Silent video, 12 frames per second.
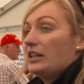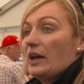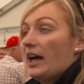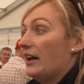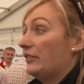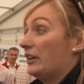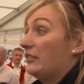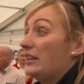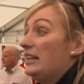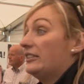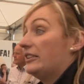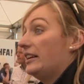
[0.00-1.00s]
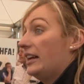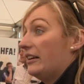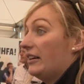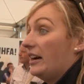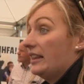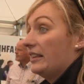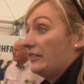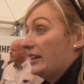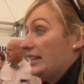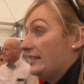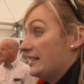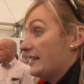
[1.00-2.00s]
You have your reader here on the
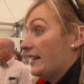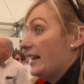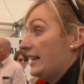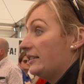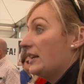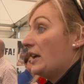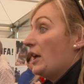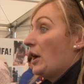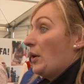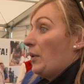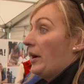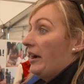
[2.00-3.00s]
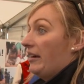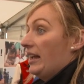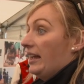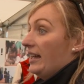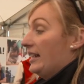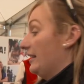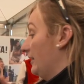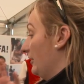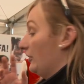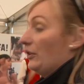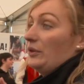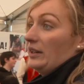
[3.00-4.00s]
right hand side where it can
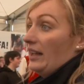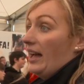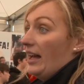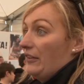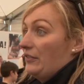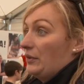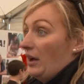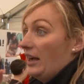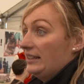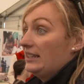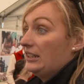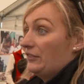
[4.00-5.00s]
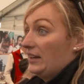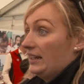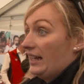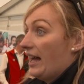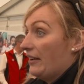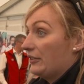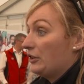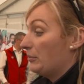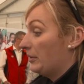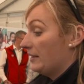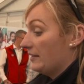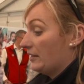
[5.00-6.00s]
show the calf, identify the calf's
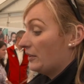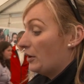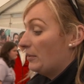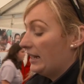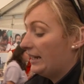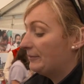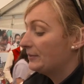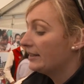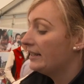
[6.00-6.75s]
number as it's coming in.